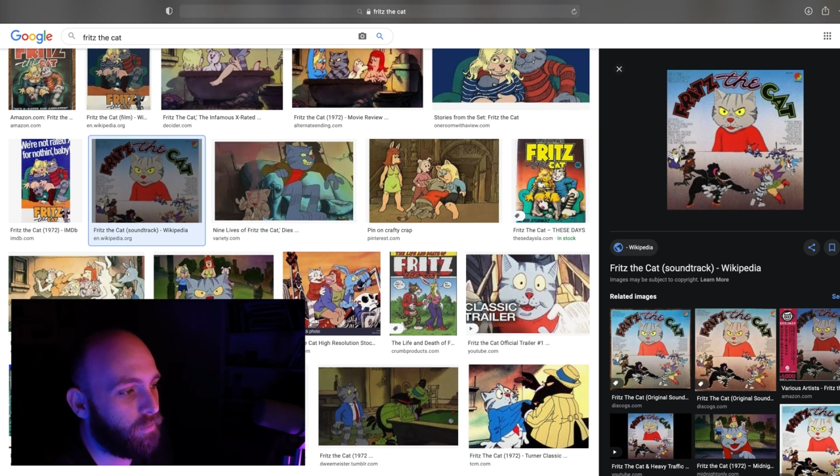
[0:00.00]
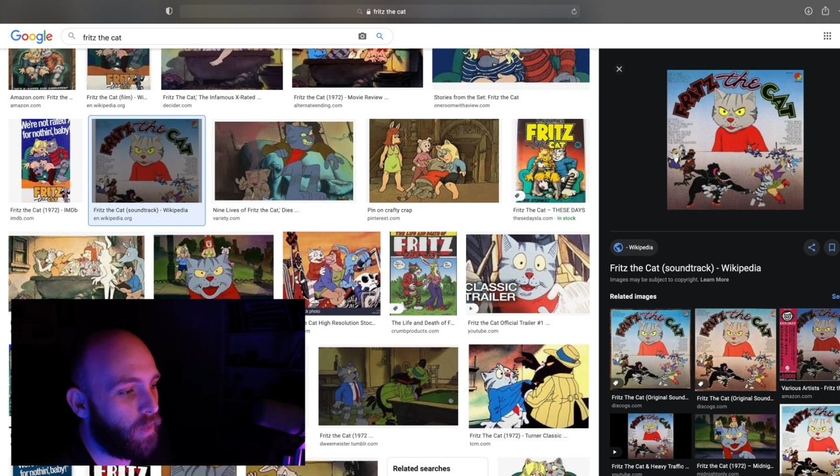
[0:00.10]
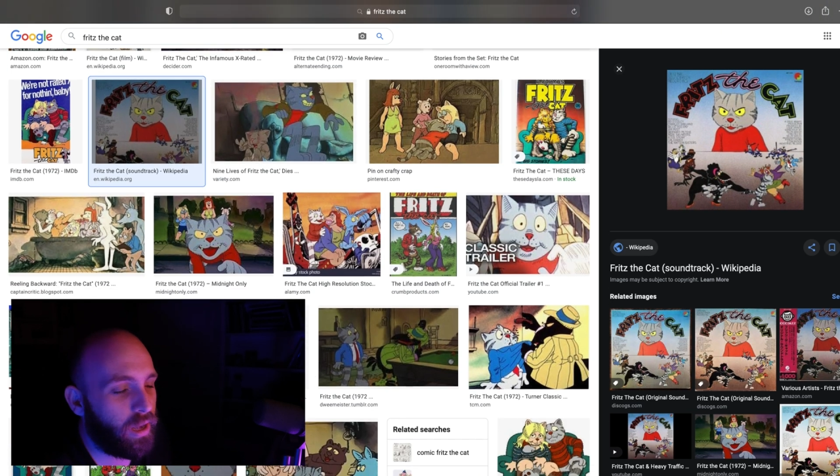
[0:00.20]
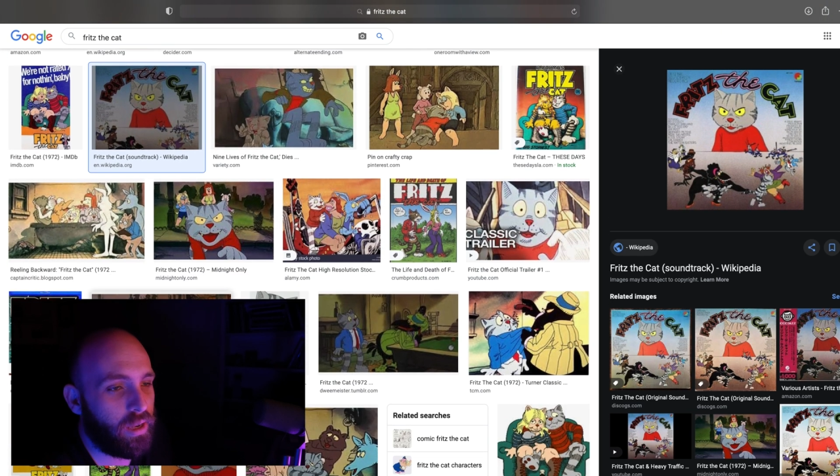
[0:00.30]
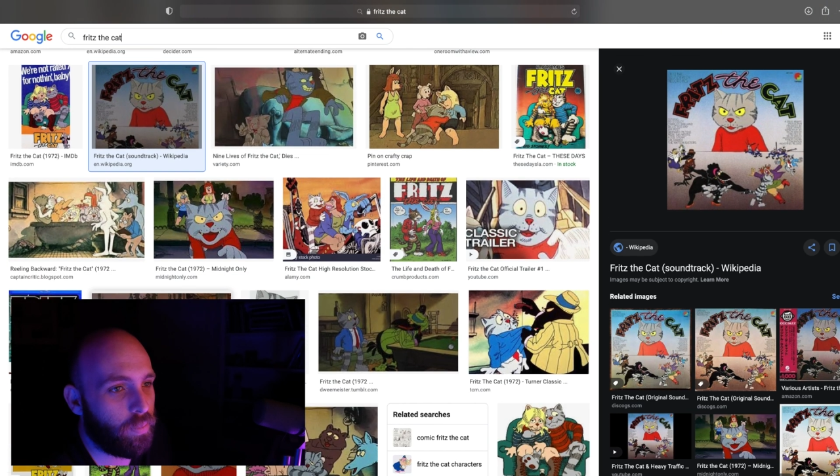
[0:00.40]

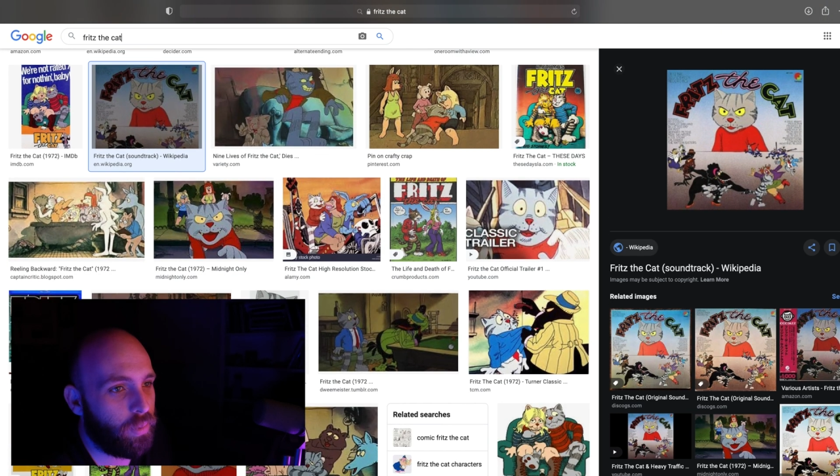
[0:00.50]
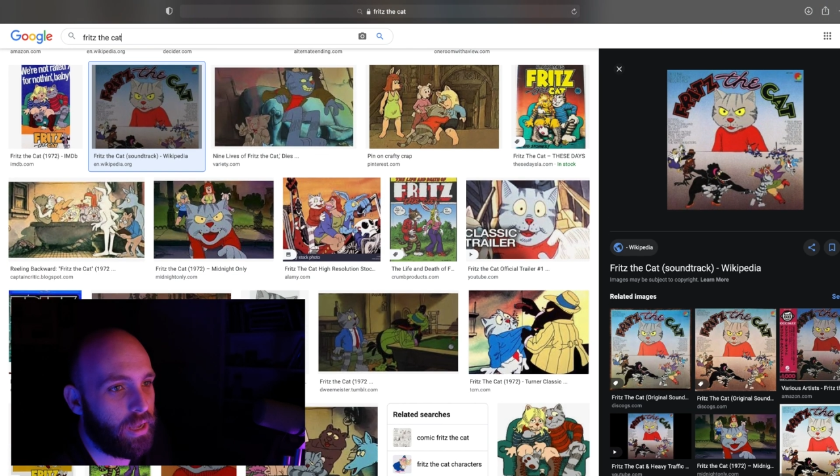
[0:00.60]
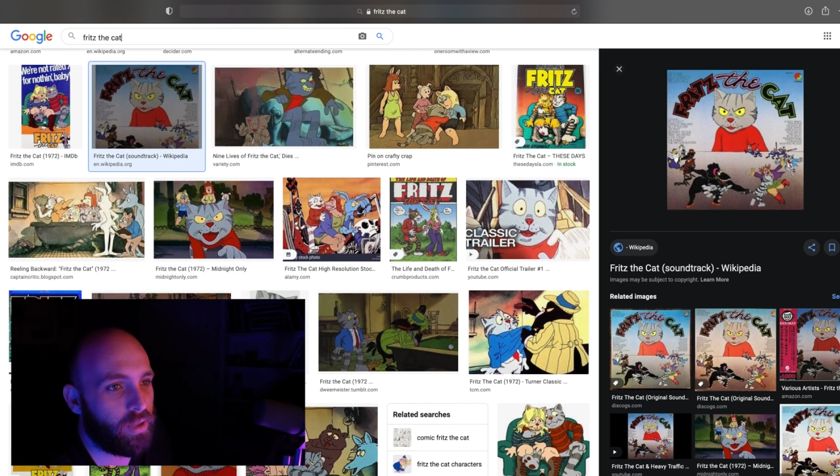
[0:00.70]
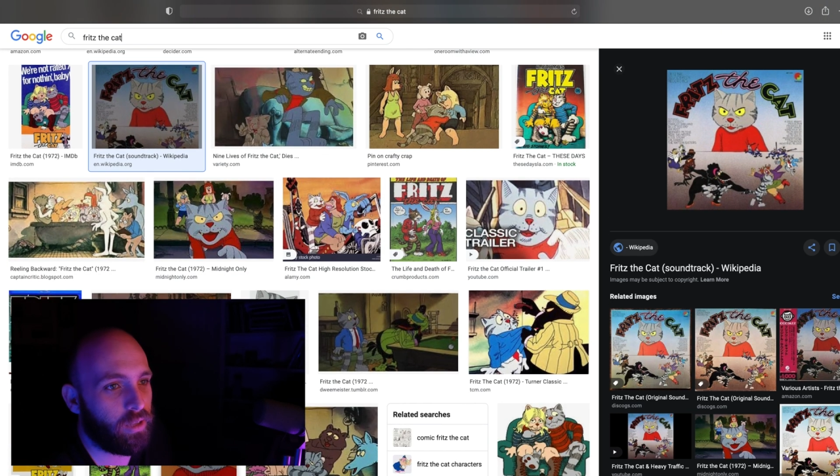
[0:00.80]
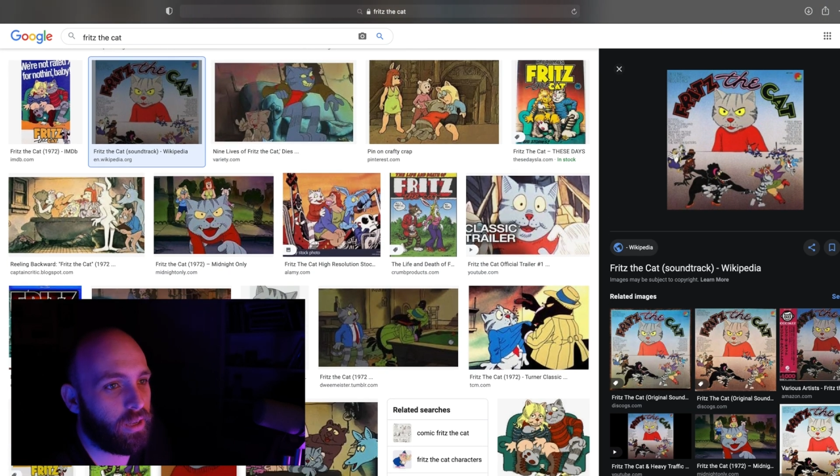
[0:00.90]
fucking
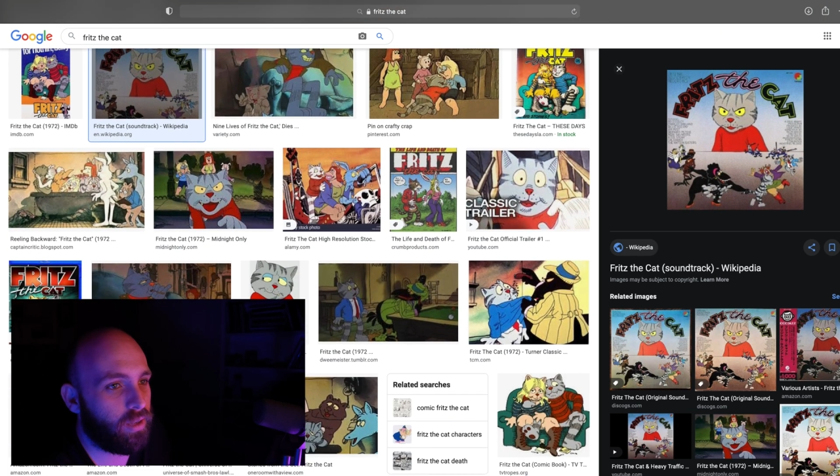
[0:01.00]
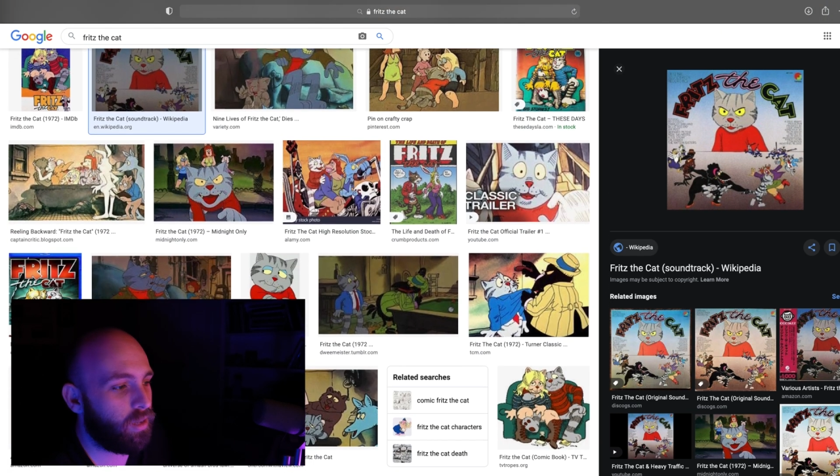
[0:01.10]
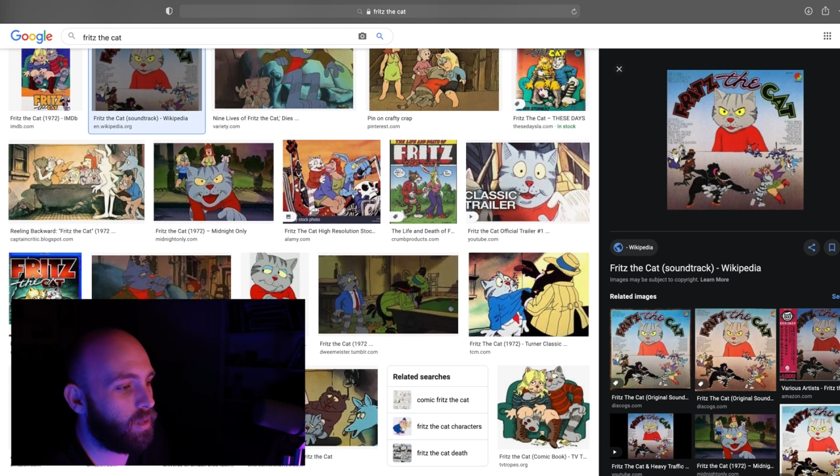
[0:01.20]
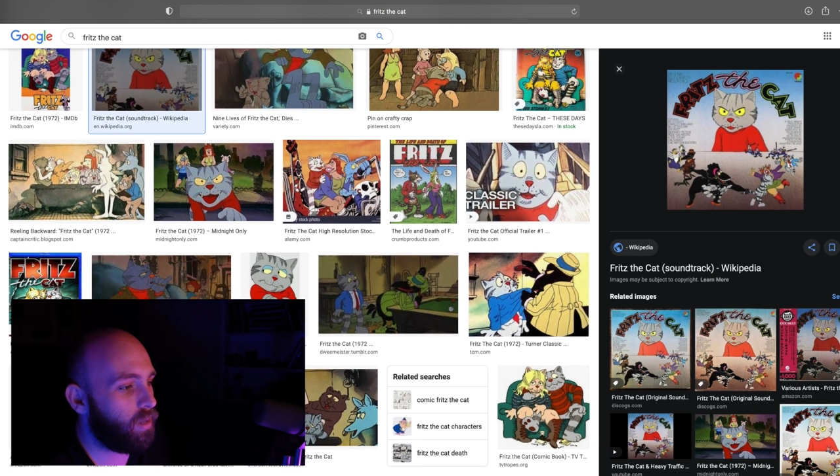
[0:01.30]
appealing.